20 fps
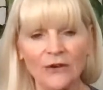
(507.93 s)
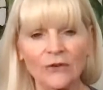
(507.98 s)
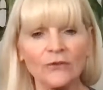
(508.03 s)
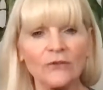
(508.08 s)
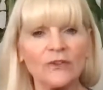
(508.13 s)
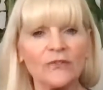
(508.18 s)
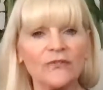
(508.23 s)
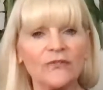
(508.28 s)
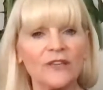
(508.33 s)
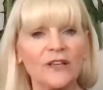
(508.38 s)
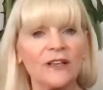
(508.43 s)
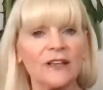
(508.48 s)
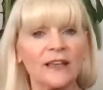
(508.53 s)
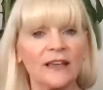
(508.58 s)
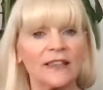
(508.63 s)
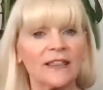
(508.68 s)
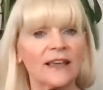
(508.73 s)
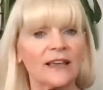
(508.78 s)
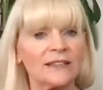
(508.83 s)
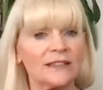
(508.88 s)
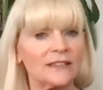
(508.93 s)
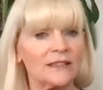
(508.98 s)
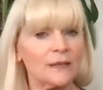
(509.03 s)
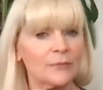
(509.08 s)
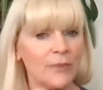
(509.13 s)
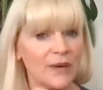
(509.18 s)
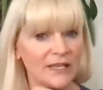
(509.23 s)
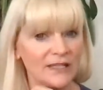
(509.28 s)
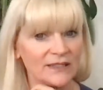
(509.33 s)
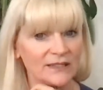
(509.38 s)
feel like that's the
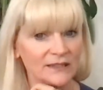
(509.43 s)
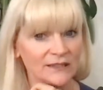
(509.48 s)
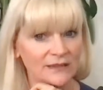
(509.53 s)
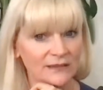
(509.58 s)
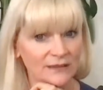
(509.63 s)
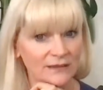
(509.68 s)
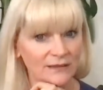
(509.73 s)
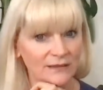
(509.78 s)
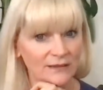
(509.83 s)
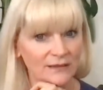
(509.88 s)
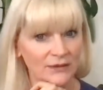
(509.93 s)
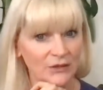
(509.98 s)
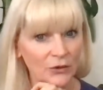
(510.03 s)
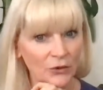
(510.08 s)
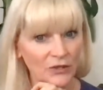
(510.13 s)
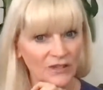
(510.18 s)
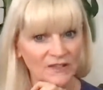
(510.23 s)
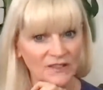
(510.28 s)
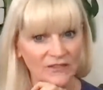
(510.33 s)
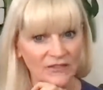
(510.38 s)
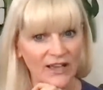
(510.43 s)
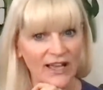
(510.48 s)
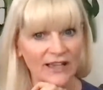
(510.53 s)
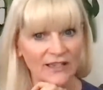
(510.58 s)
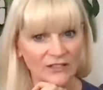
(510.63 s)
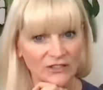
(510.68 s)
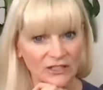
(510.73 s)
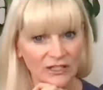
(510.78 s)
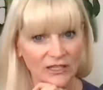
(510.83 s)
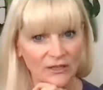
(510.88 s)
best course of
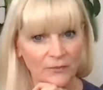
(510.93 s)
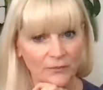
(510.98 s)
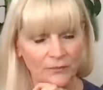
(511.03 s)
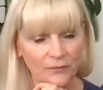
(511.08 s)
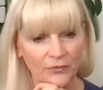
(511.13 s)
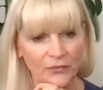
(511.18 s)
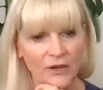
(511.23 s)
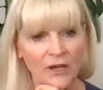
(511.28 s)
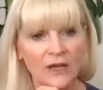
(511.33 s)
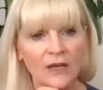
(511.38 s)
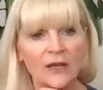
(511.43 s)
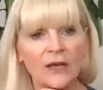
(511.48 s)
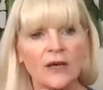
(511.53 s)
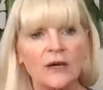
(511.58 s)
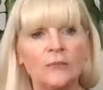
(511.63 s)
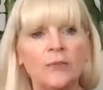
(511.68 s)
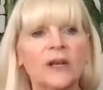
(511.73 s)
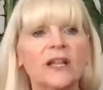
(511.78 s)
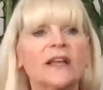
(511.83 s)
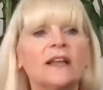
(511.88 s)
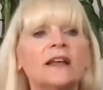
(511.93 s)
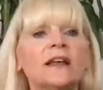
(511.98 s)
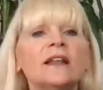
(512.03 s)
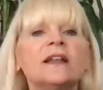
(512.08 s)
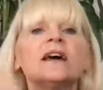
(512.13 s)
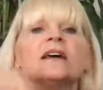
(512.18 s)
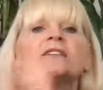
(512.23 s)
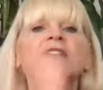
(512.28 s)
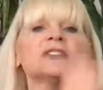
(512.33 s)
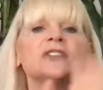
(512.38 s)
action. But in a
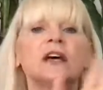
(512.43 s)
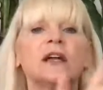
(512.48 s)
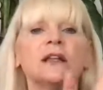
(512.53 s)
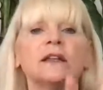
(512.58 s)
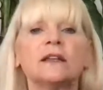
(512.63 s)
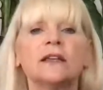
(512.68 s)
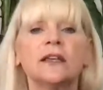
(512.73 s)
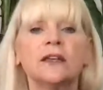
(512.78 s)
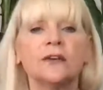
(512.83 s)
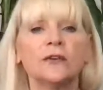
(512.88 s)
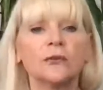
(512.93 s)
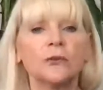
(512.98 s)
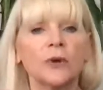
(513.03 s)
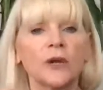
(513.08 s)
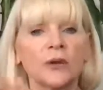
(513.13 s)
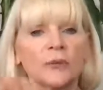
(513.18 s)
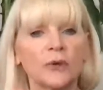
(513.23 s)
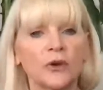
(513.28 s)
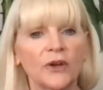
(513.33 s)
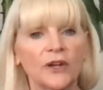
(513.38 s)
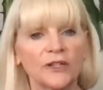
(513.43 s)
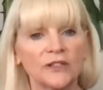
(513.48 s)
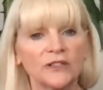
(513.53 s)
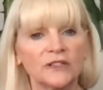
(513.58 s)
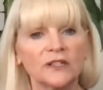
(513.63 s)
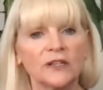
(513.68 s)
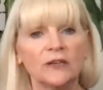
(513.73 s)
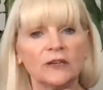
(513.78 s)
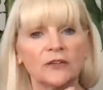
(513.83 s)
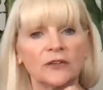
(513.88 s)
nutshell, here's what I'm going to
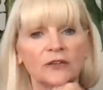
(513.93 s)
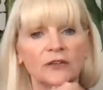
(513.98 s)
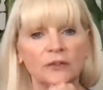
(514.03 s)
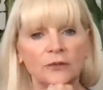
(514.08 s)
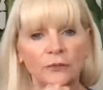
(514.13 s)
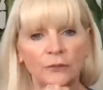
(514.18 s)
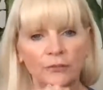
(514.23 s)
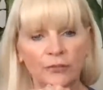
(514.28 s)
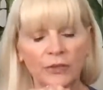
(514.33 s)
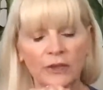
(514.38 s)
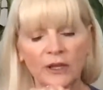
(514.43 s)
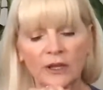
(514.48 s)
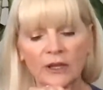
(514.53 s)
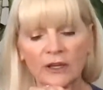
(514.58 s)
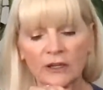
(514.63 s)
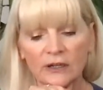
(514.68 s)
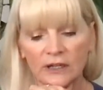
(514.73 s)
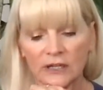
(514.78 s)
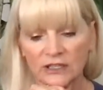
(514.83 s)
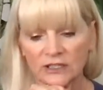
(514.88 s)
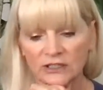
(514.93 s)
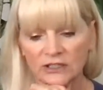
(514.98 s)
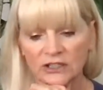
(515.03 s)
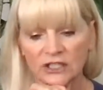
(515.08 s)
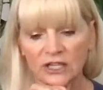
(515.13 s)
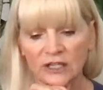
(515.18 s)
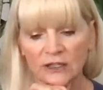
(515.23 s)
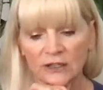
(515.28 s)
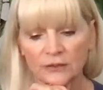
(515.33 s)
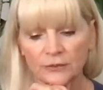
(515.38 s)
tell you. In a
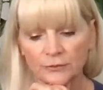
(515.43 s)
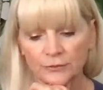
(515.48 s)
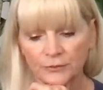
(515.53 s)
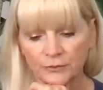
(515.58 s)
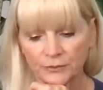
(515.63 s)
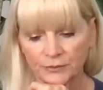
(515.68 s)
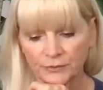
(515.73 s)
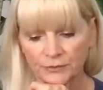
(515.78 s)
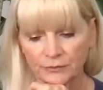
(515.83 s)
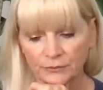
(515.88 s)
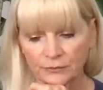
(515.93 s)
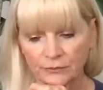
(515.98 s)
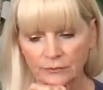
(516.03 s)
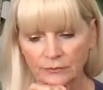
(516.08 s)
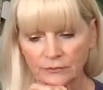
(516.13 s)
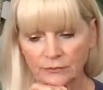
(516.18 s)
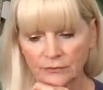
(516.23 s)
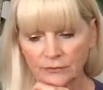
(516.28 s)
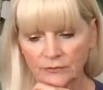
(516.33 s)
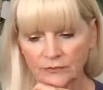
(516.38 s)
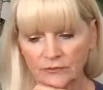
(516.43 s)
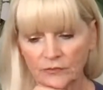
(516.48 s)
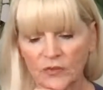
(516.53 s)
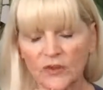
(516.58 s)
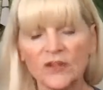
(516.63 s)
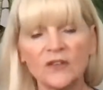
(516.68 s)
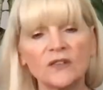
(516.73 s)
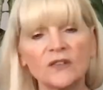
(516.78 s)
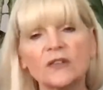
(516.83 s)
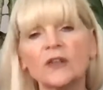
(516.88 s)
nutshell,
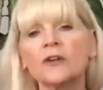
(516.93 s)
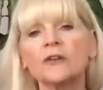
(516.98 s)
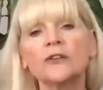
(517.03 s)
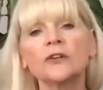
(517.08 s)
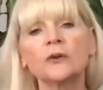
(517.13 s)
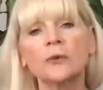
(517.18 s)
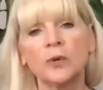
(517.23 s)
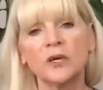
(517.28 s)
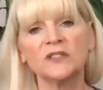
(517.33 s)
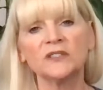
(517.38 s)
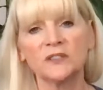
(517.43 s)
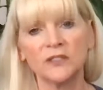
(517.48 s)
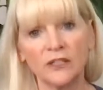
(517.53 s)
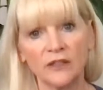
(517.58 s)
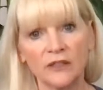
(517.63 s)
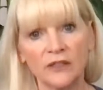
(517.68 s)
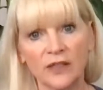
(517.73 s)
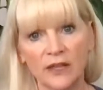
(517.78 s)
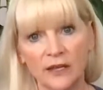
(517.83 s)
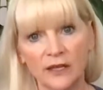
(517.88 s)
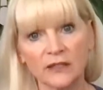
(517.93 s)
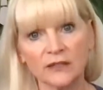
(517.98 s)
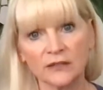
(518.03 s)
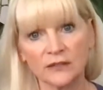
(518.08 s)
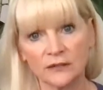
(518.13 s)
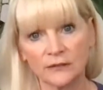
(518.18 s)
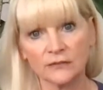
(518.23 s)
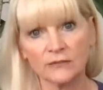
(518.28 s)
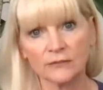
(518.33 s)
start to question things.